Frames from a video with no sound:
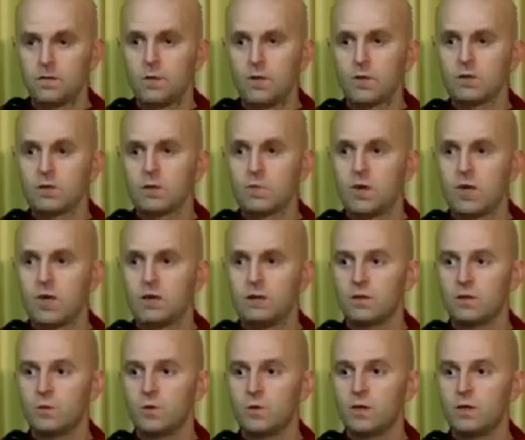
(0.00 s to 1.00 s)
the person
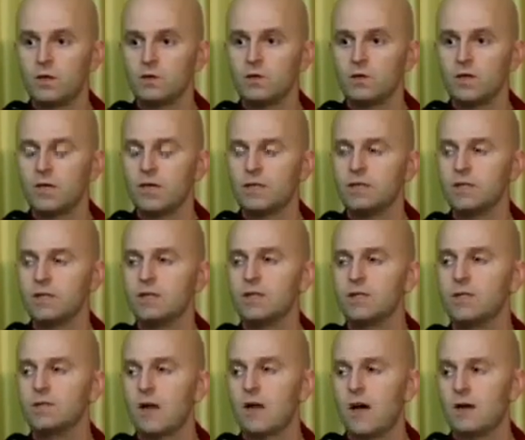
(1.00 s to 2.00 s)
making the wheel
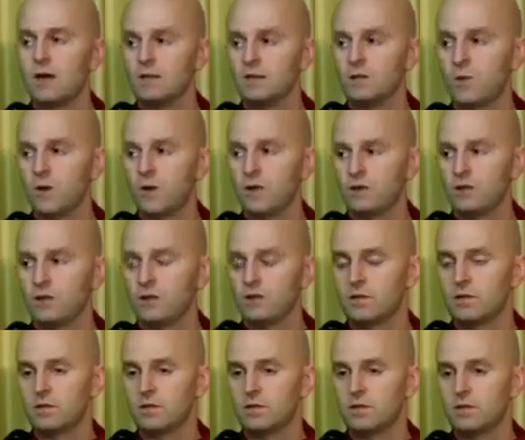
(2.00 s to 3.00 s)
did exactly what
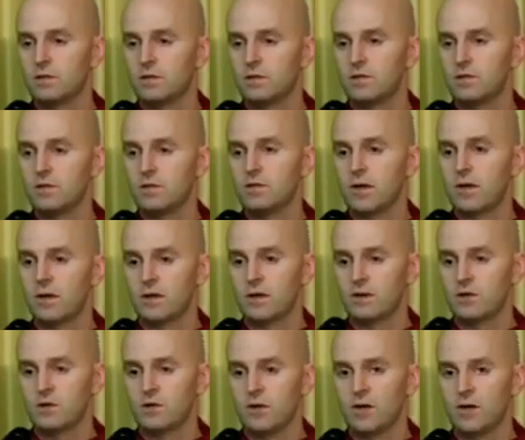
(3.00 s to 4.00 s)
this
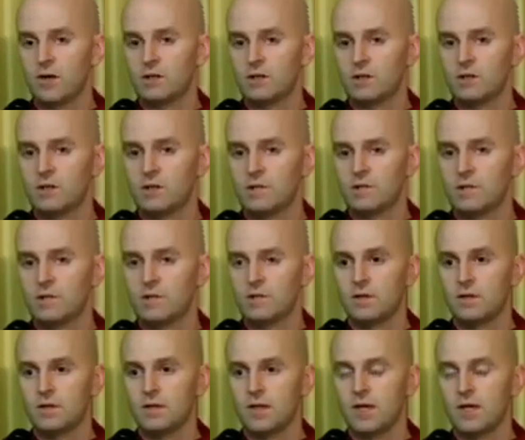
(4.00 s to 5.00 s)
ascetic thought.
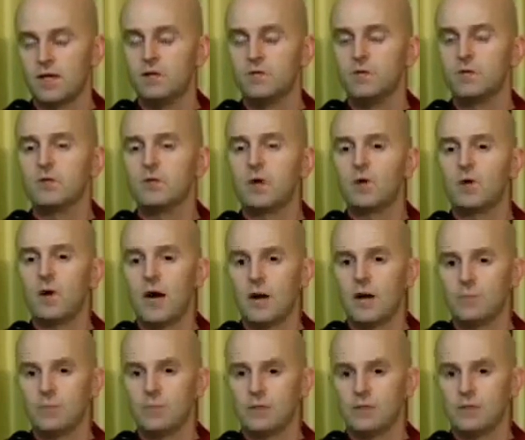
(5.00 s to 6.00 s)
And he was so
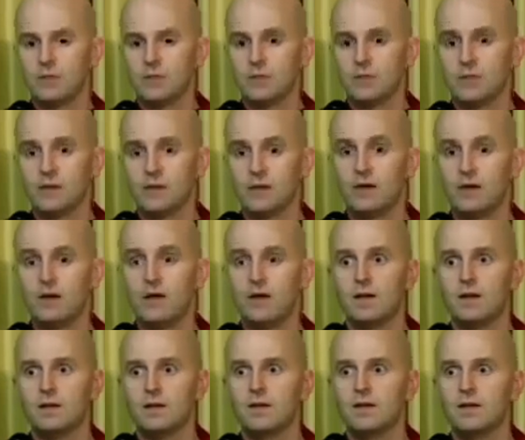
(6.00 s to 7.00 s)
happy, thinking,
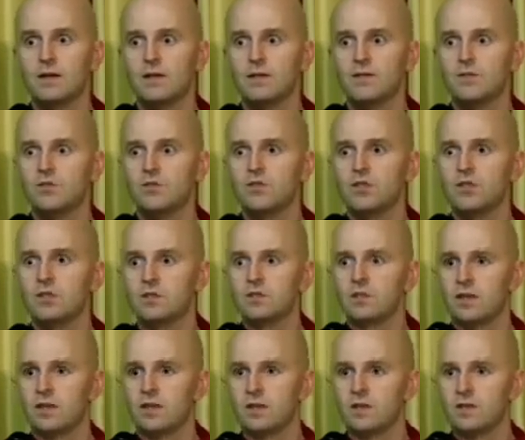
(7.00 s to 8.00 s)
It's
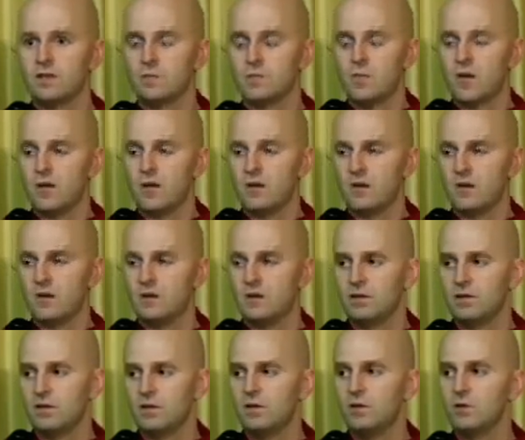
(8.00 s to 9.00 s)
just like this man
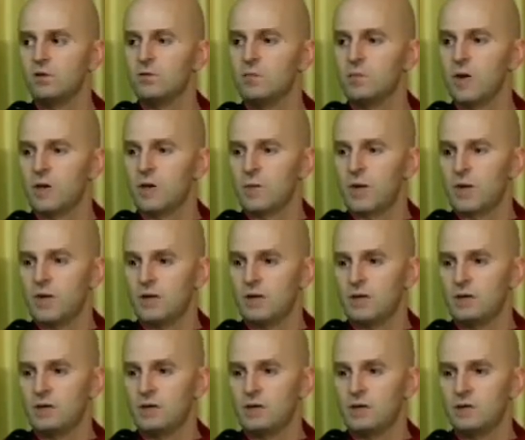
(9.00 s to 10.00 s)
knows my
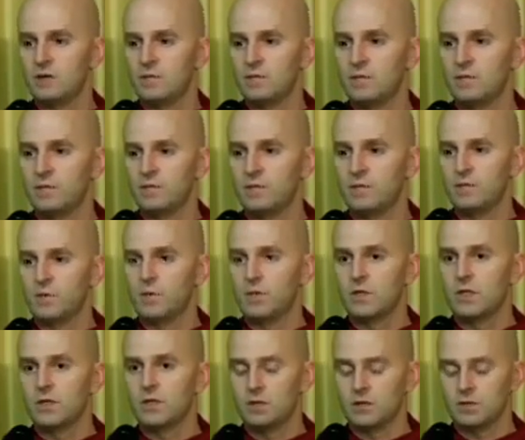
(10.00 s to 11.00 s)
mind
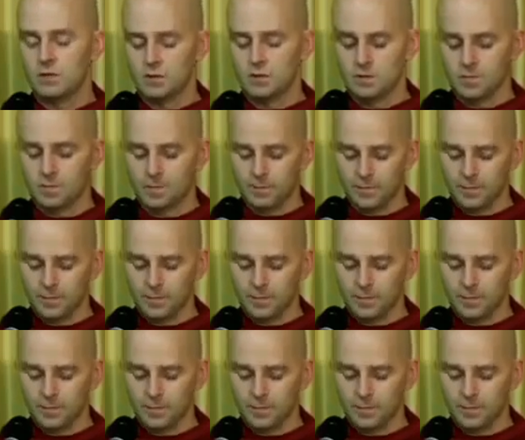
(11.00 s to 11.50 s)
with his.